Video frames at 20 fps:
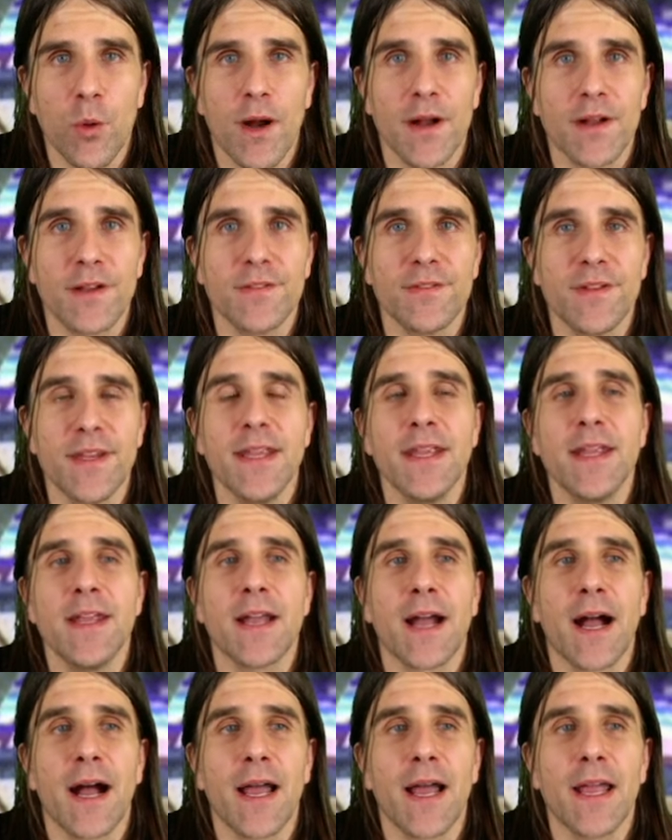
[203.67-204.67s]
uh,
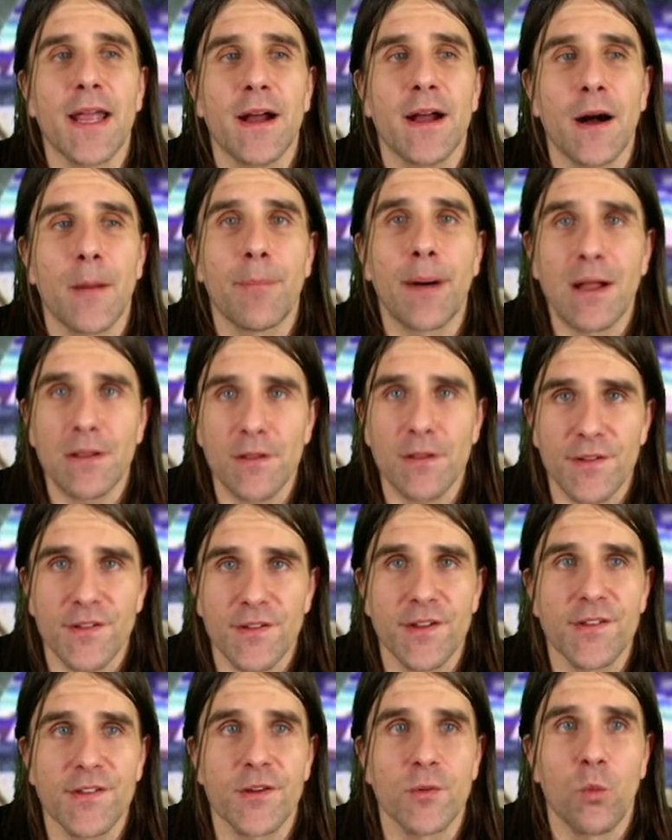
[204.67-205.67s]
DEI uh,
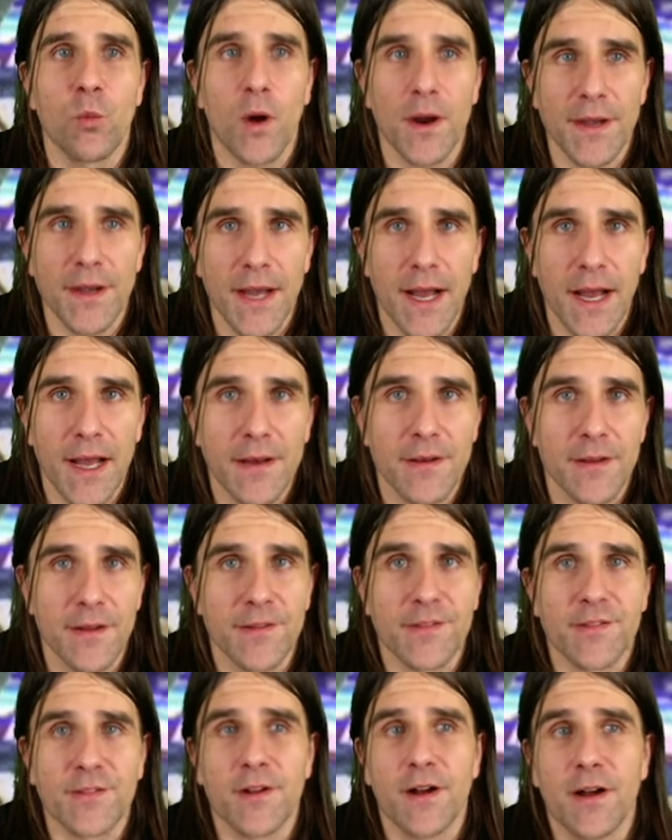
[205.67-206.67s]
policies and whatnot.
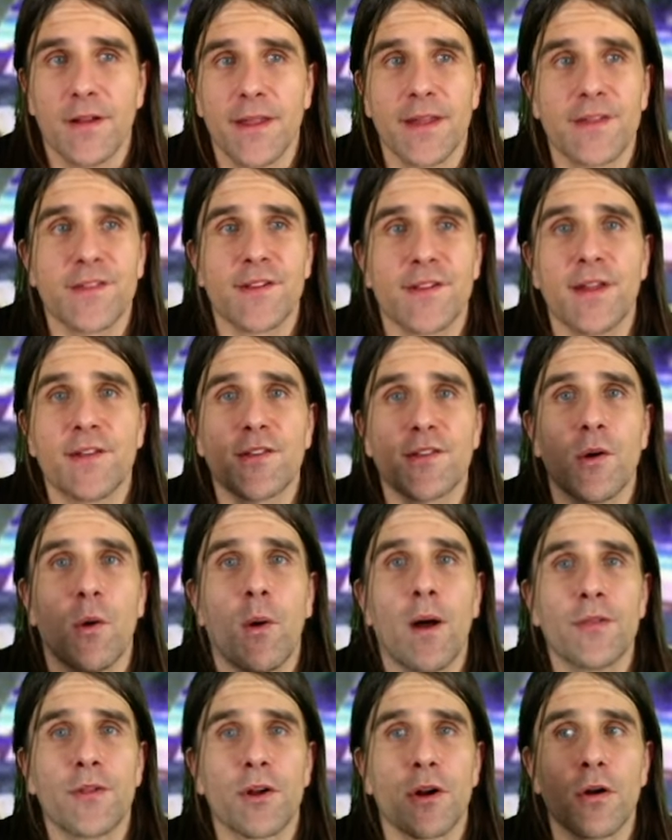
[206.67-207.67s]
It's uh, They say so
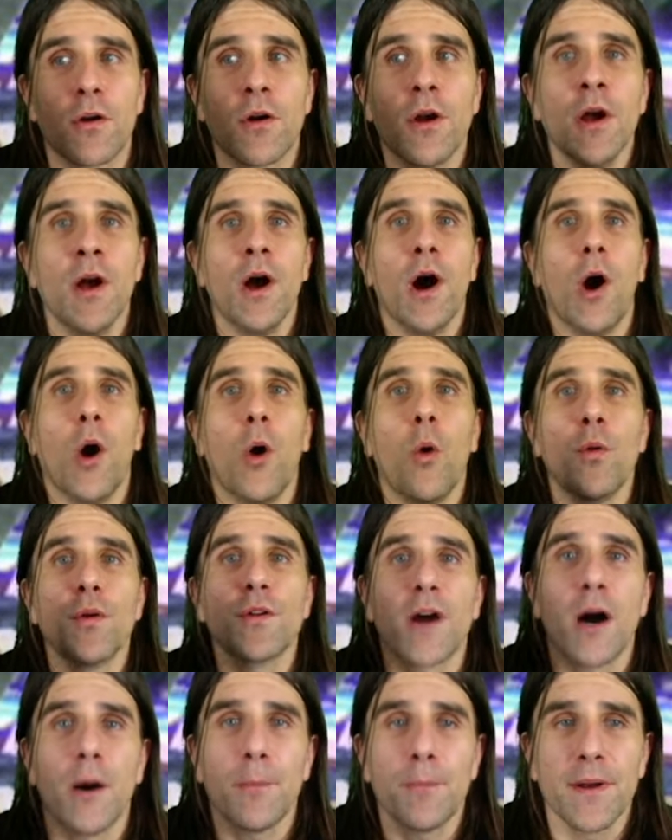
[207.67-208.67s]
on their own
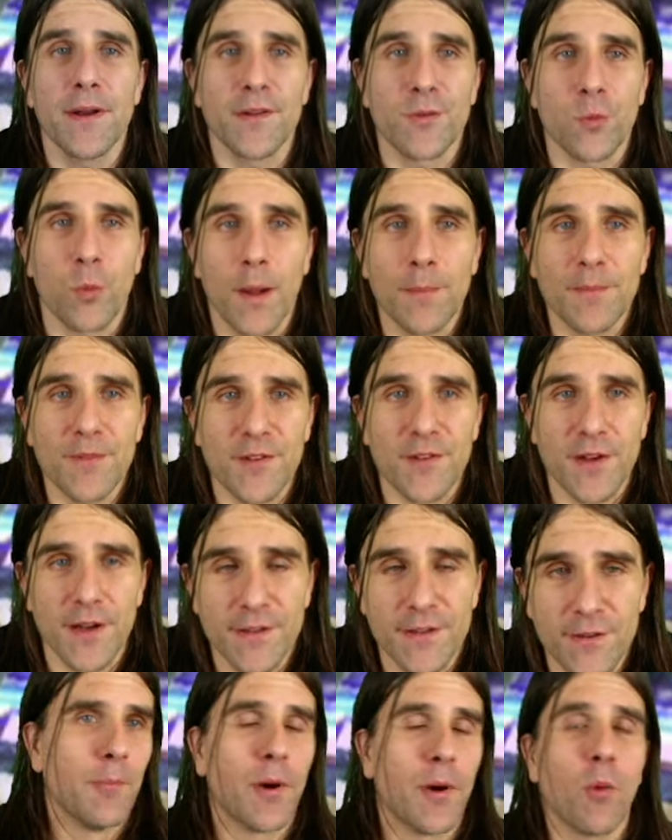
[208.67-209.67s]
companies'
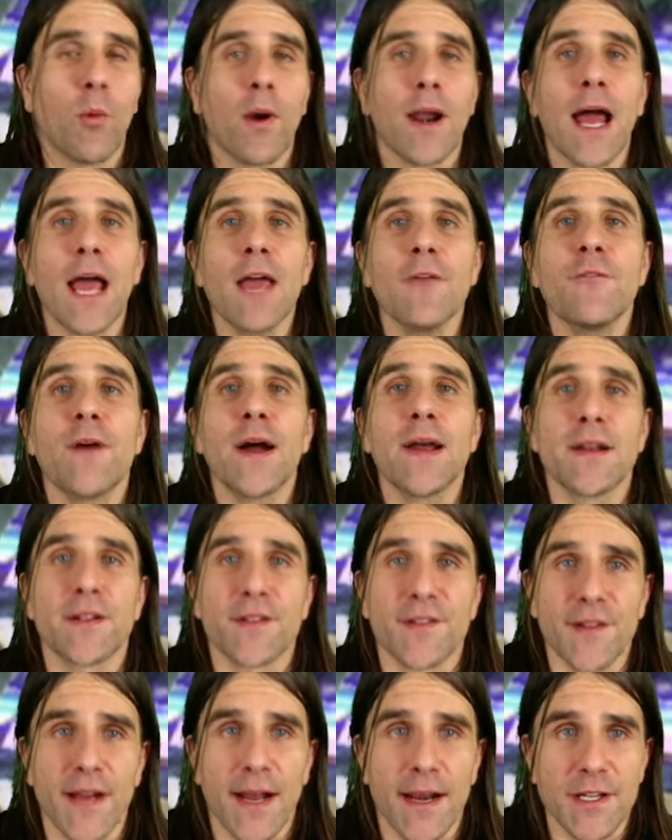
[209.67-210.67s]
websites. But what I find
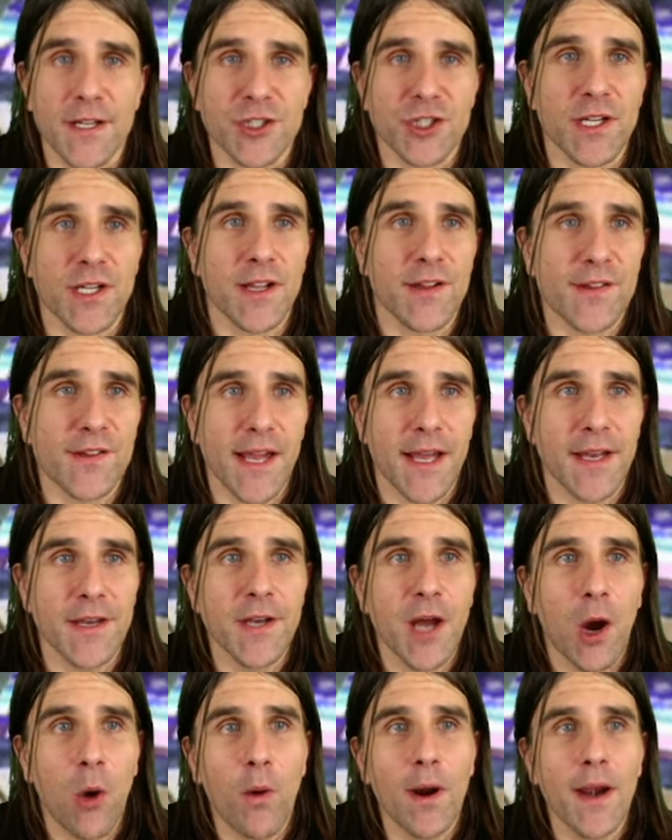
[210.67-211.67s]
astonishing is that
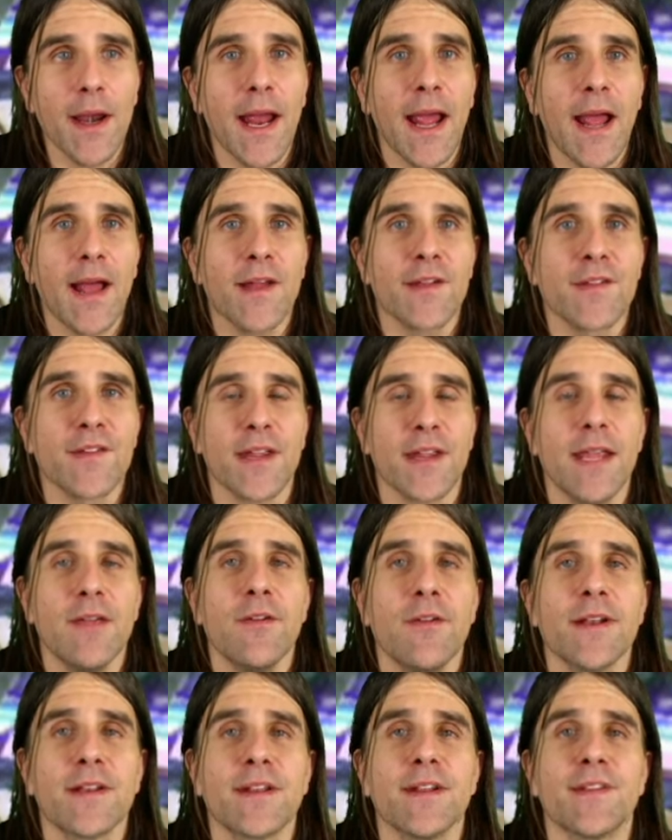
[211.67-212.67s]
no one has
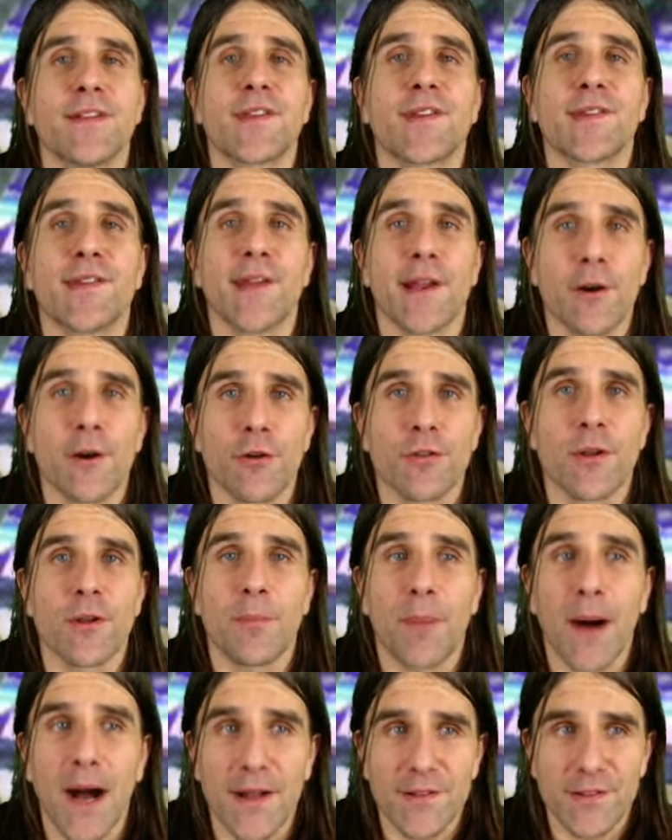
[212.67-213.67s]
even considered the
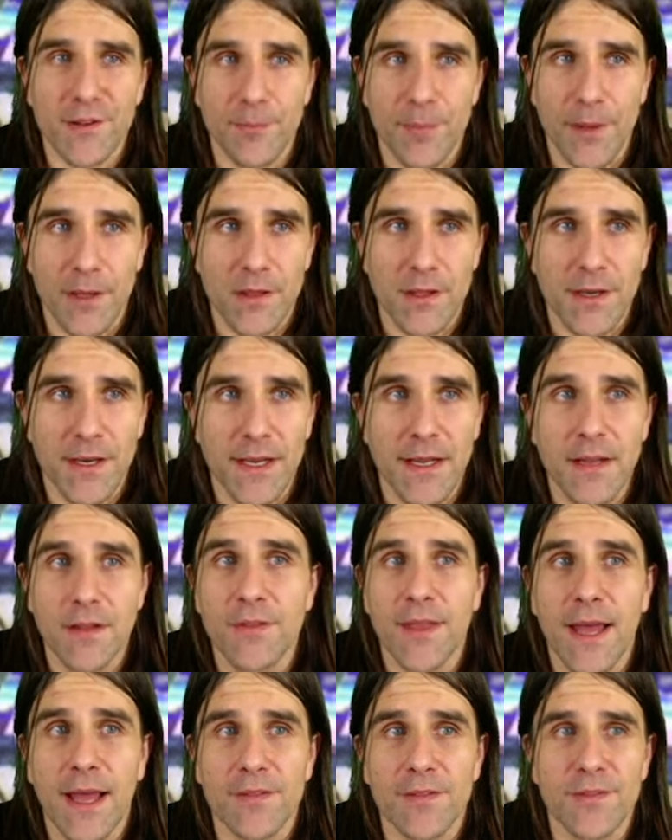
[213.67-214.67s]
possibility
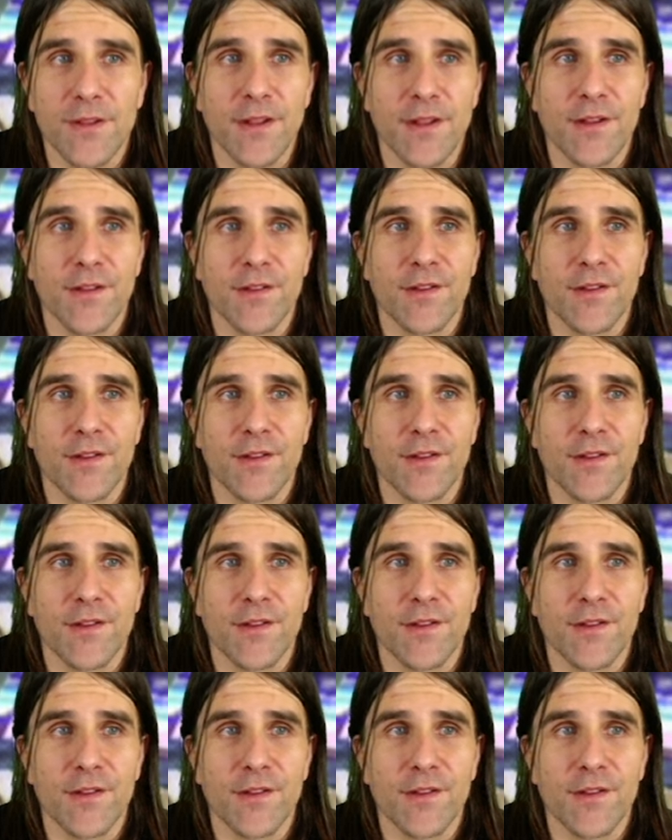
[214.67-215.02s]
that these